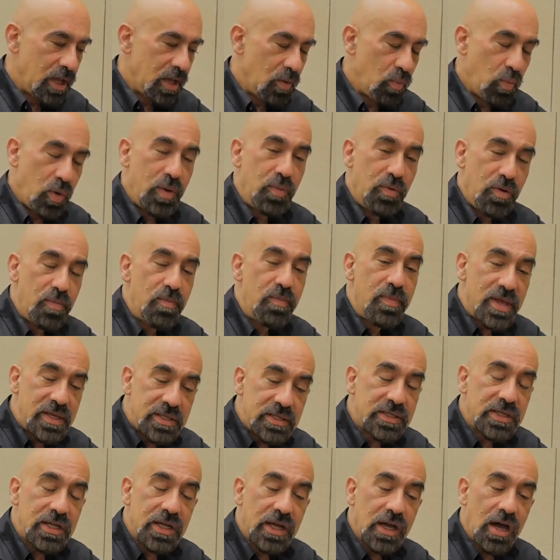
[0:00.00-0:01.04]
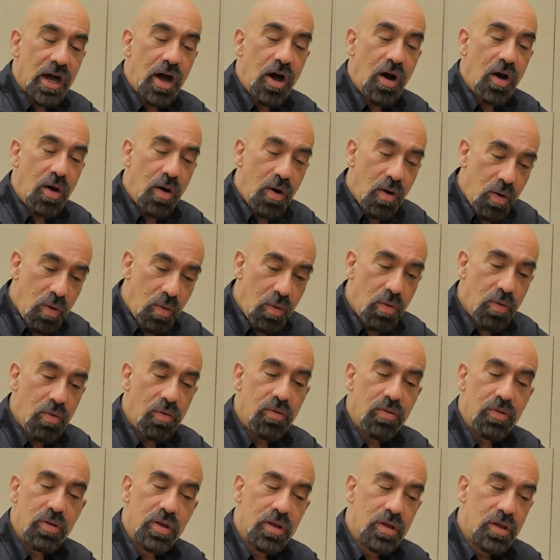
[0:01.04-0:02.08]
We were missing a
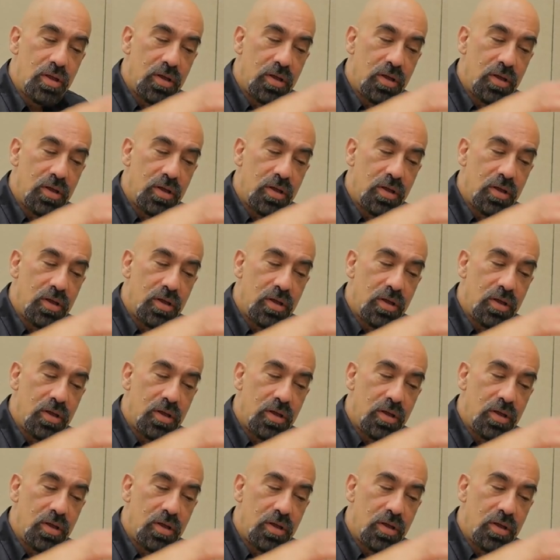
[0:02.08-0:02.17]
whole